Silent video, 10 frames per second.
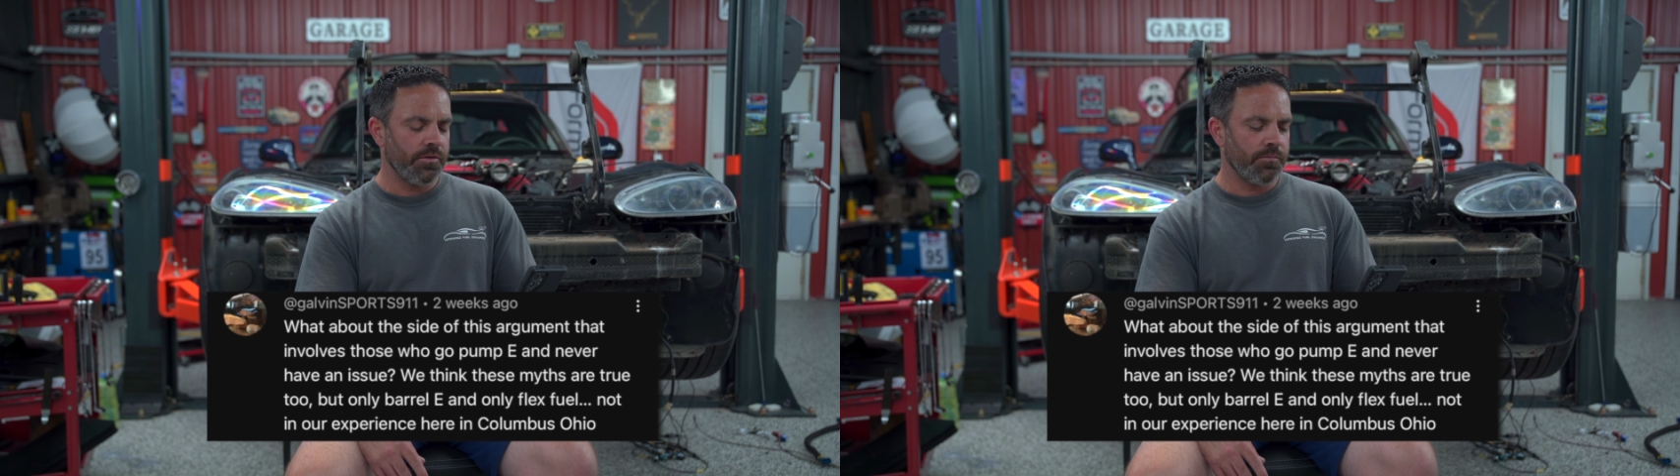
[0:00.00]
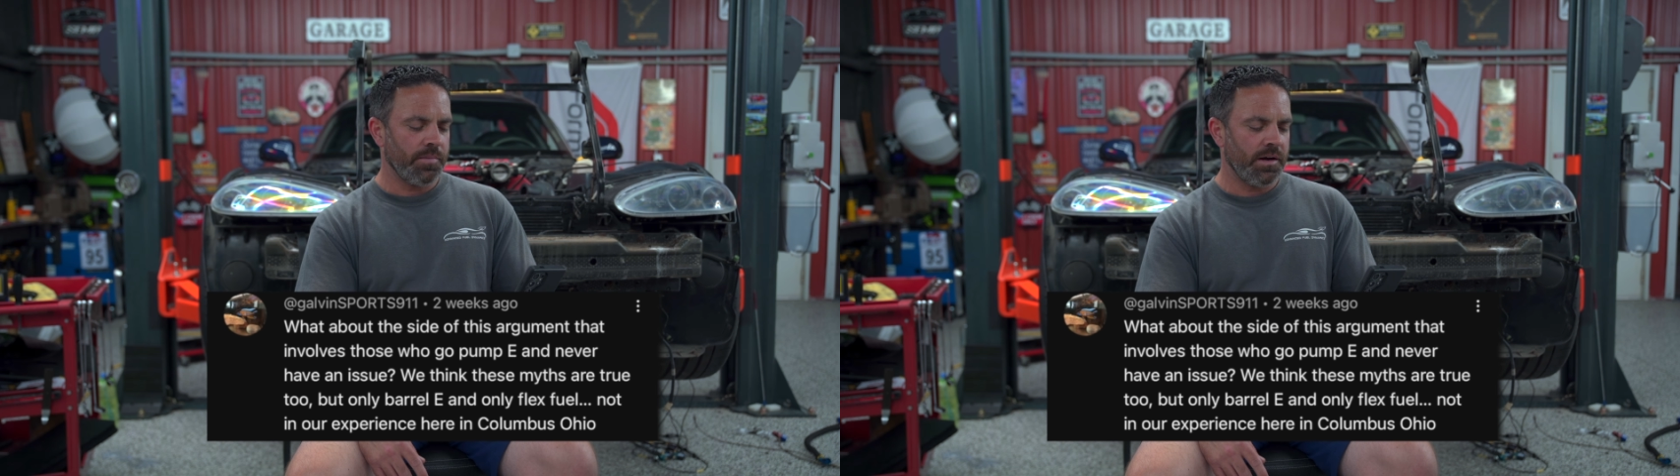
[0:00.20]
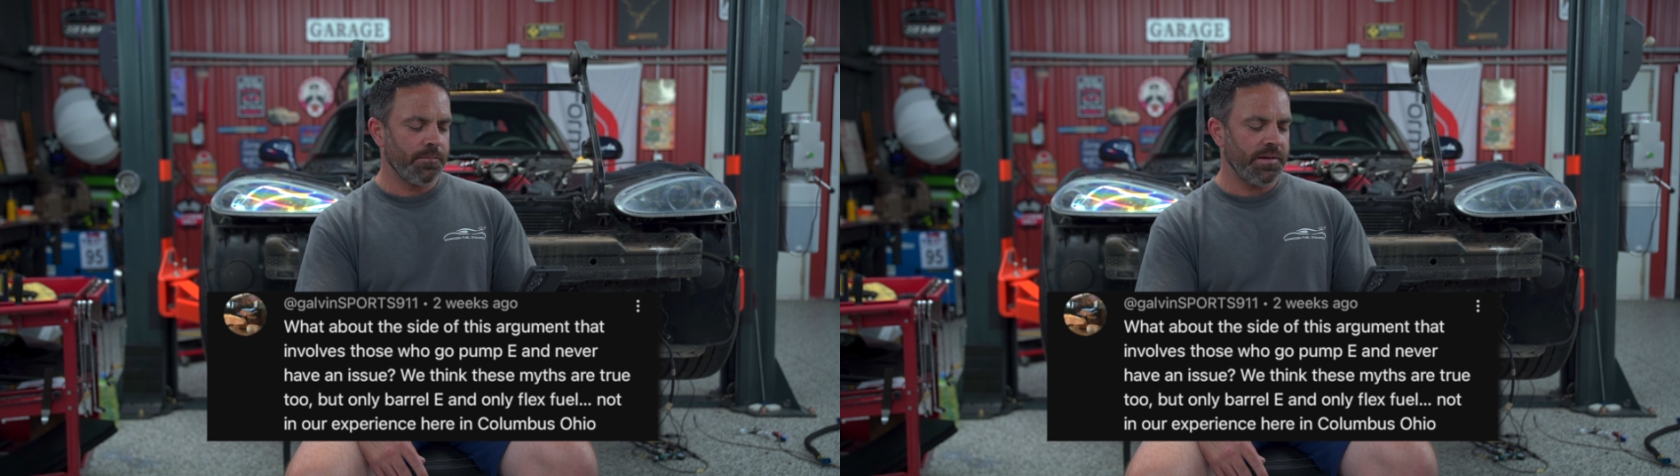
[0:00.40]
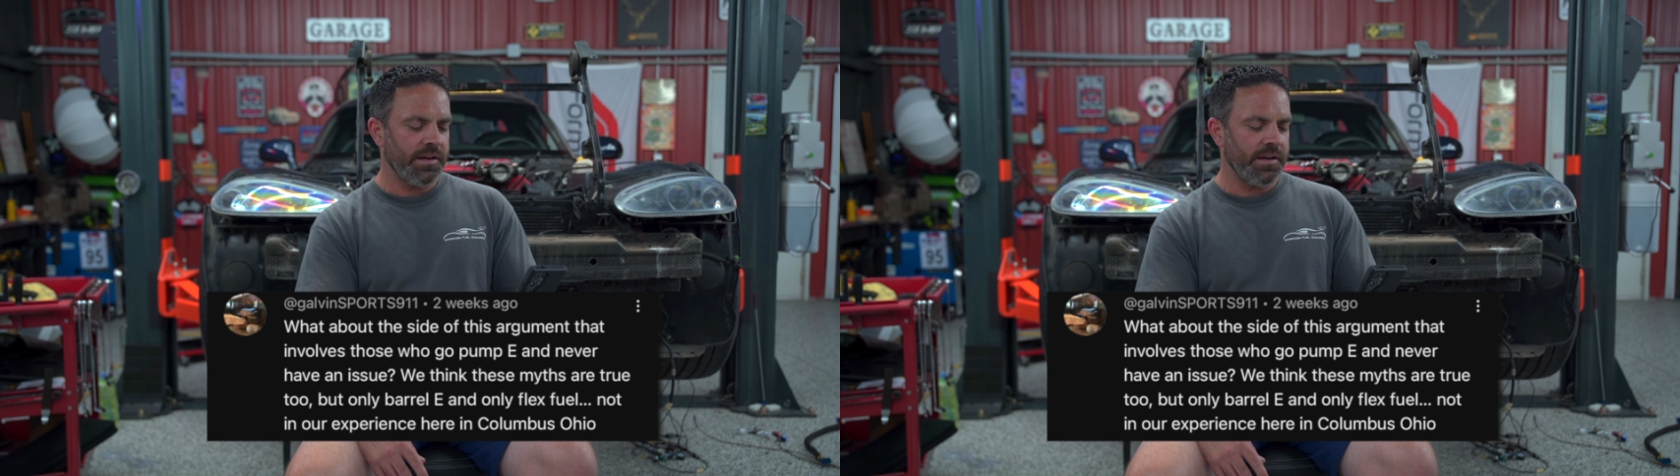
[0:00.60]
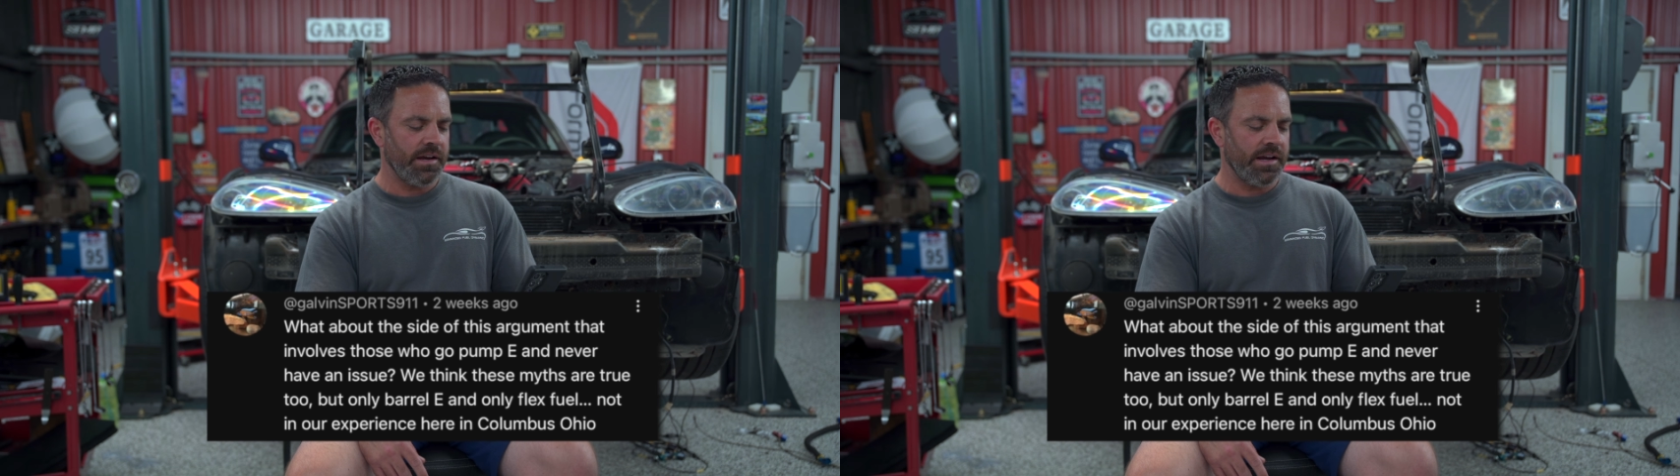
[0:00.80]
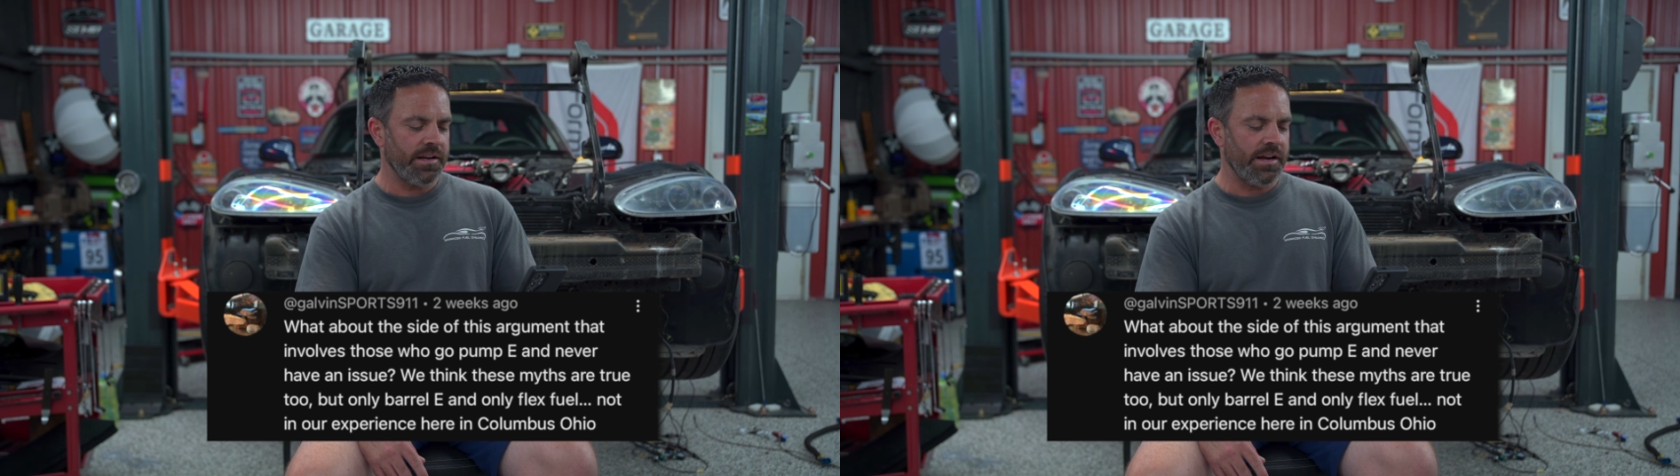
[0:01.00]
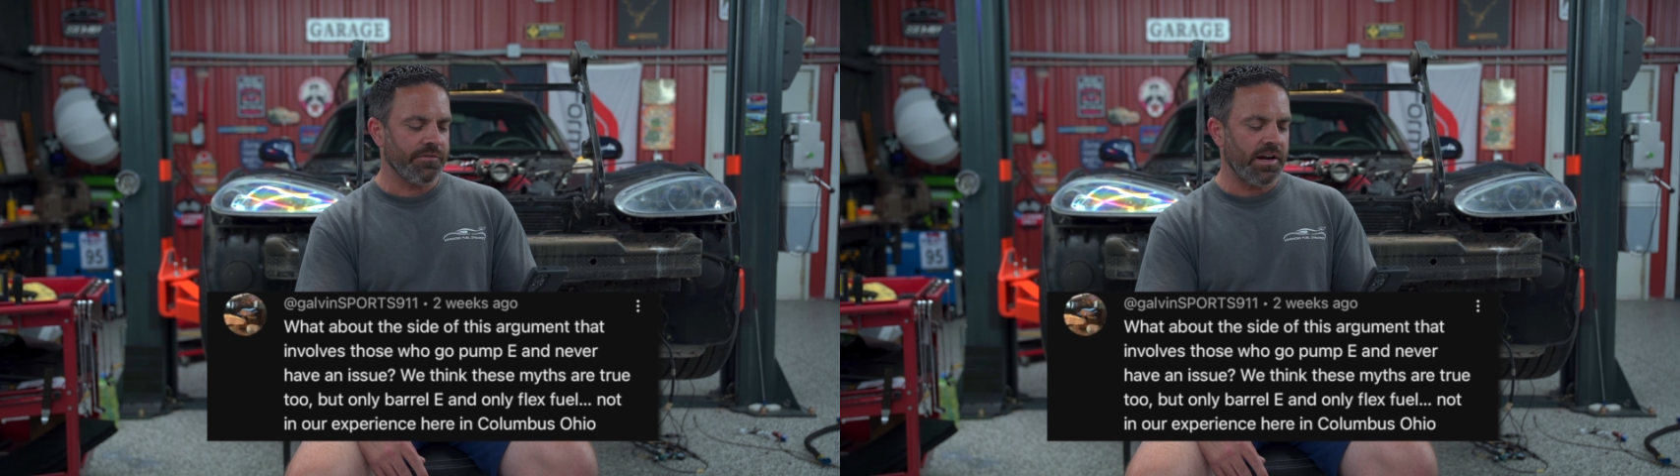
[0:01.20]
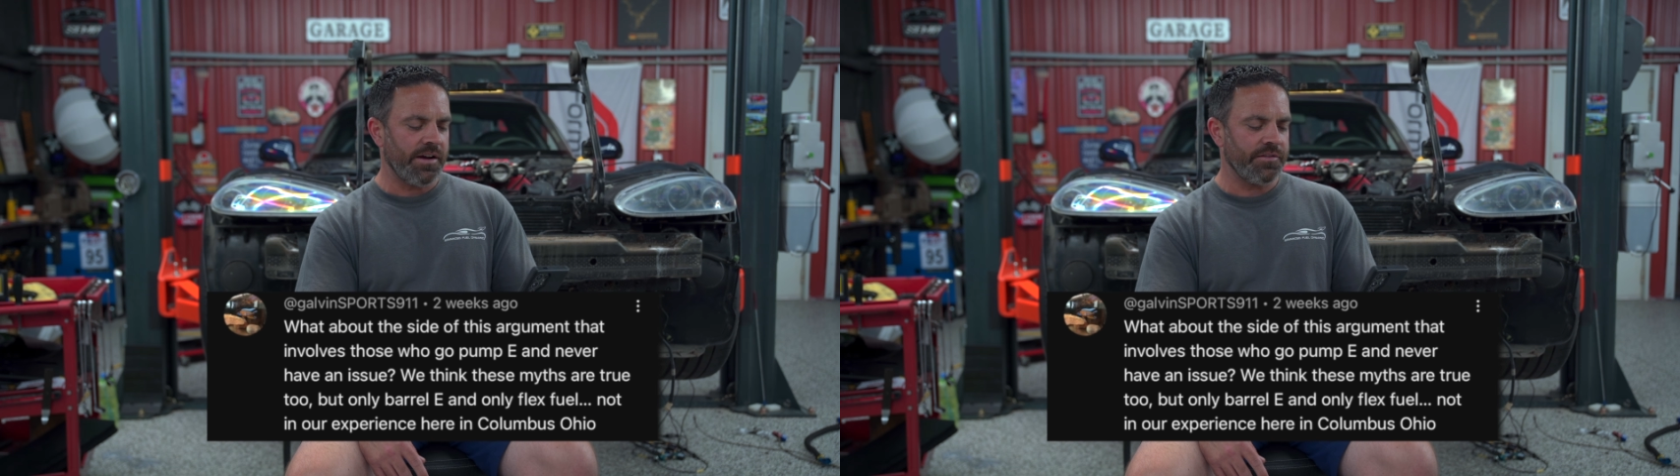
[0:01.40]
pump E and
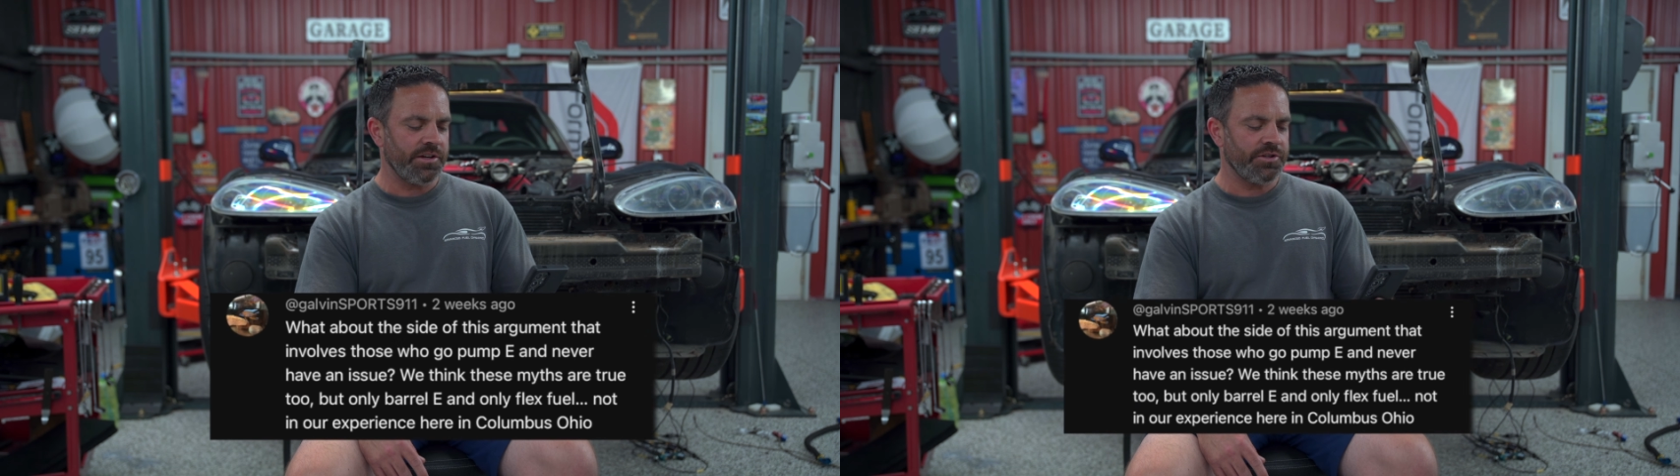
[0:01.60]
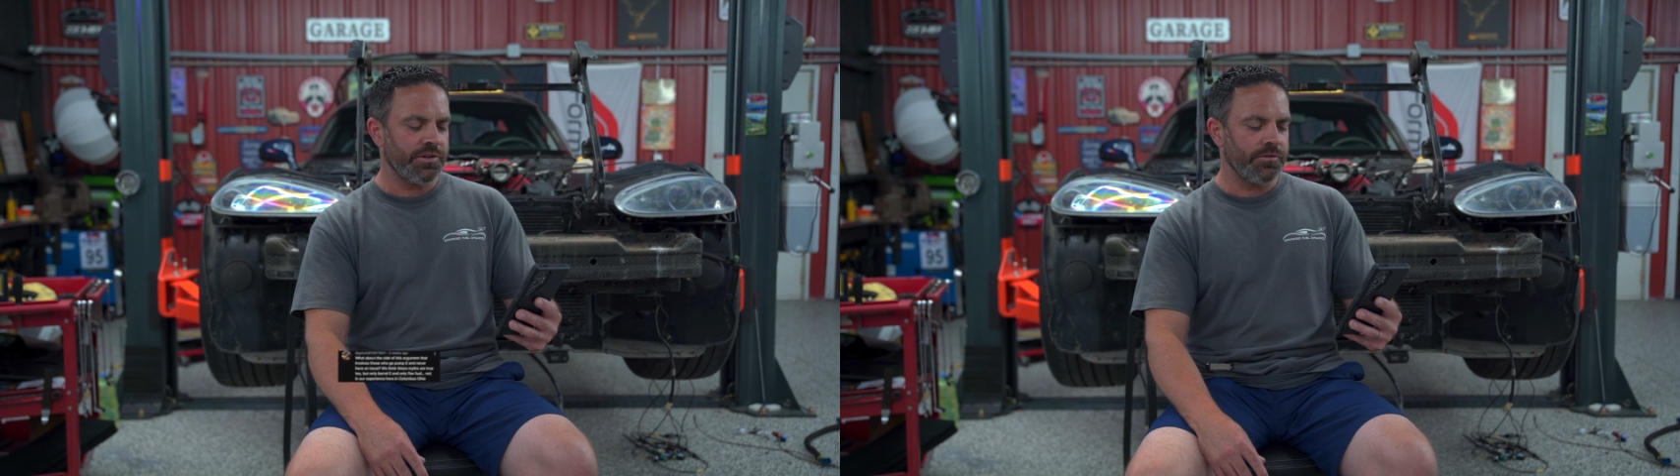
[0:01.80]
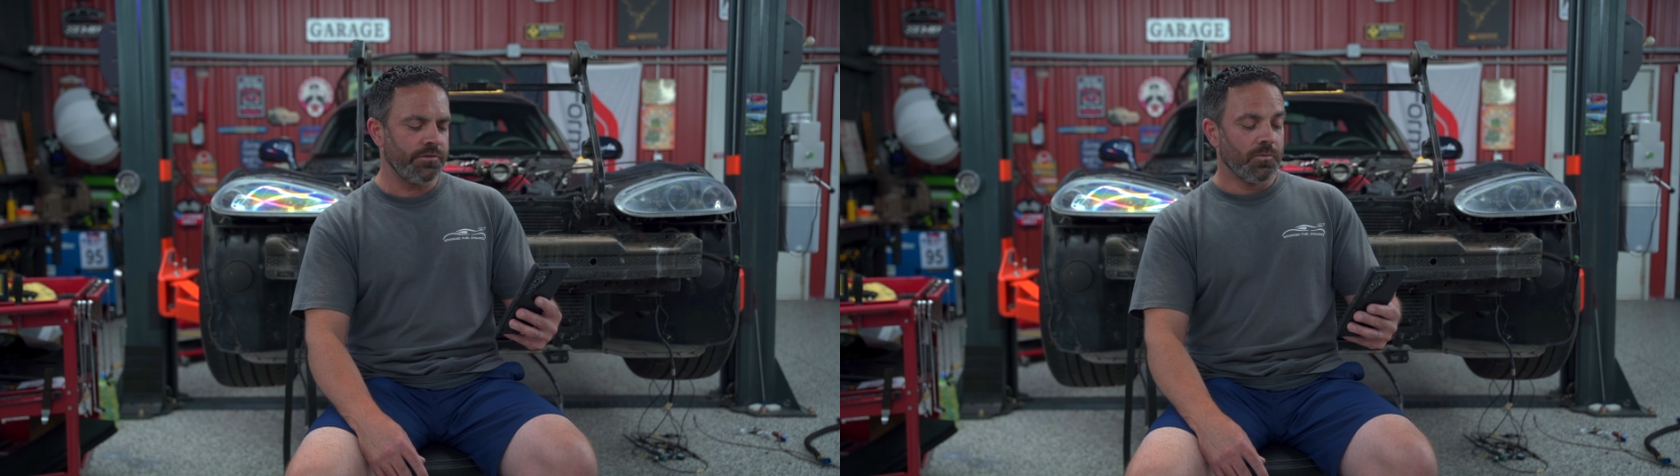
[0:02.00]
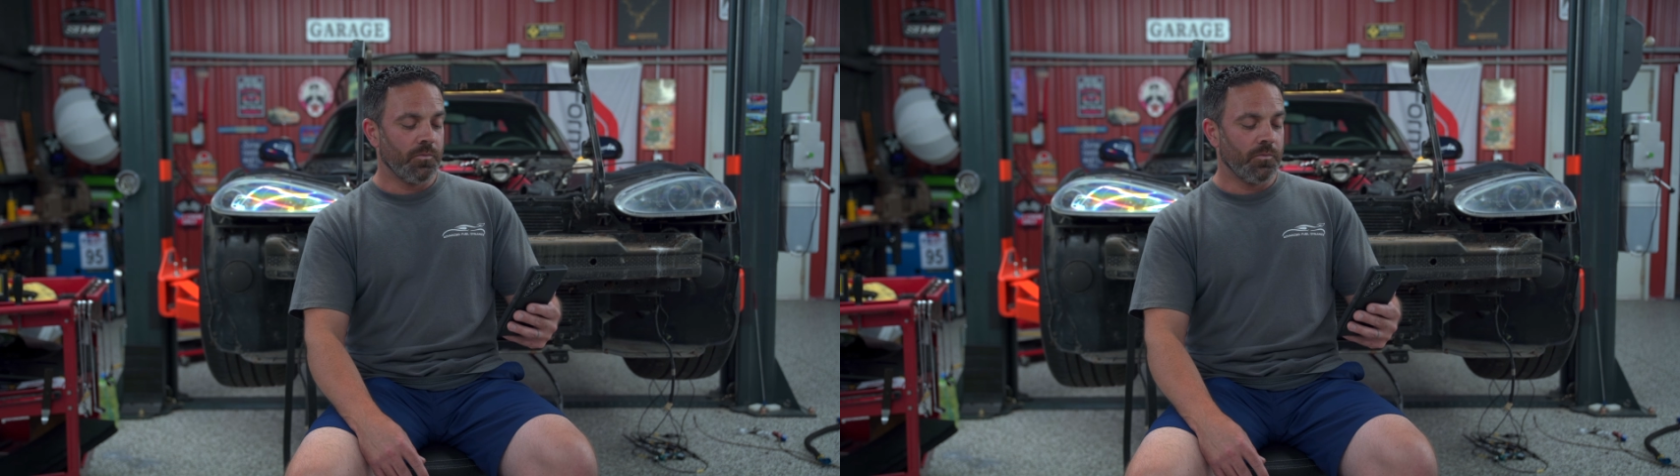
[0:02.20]
never have an issue?